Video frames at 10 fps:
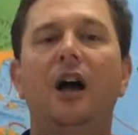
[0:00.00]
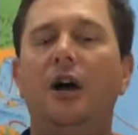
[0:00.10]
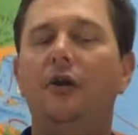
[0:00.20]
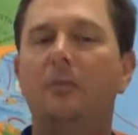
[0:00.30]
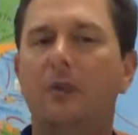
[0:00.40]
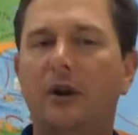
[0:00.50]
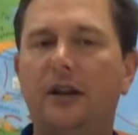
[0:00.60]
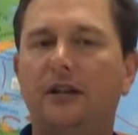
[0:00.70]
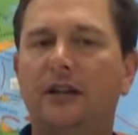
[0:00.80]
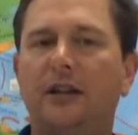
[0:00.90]
Under
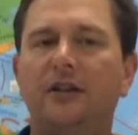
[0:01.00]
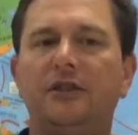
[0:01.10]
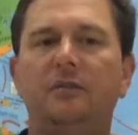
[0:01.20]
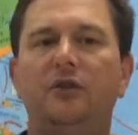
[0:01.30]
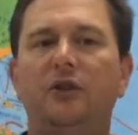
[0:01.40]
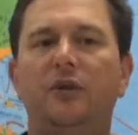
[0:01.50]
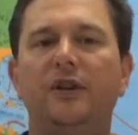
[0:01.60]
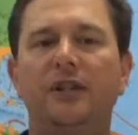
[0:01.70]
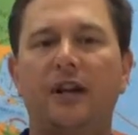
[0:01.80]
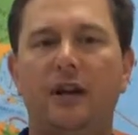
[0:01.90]
mercantilism, you
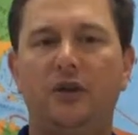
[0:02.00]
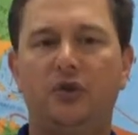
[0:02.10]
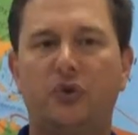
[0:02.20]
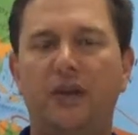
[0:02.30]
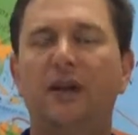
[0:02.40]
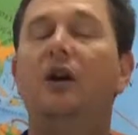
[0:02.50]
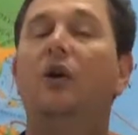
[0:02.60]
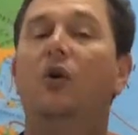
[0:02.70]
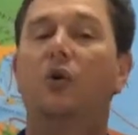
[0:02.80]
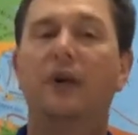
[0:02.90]
as a country
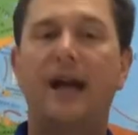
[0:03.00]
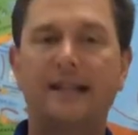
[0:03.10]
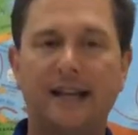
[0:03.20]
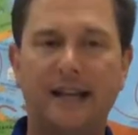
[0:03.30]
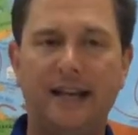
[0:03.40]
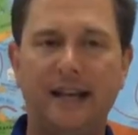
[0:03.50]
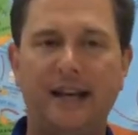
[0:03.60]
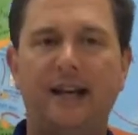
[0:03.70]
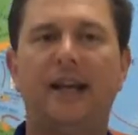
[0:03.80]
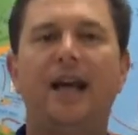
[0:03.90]
or as a
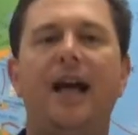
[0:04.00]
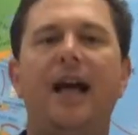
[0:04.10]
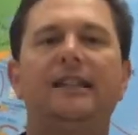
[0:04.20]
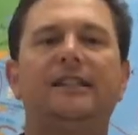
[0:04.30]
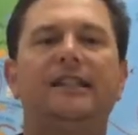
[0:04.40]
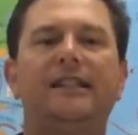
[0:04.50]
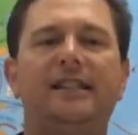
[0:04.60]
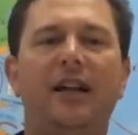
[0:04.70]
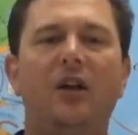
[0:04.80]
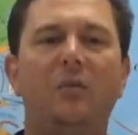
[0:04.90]
king has to
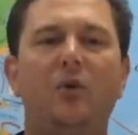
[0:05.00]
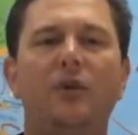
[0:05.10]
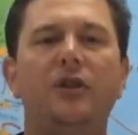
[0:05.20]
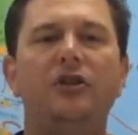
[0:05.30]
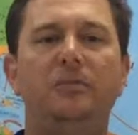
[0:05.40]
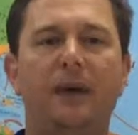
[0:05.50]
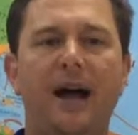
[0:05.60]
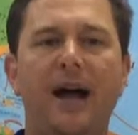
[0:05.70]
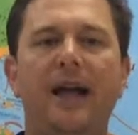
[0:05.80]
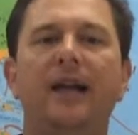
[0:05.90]
sell more than you
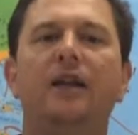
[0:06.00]
buy,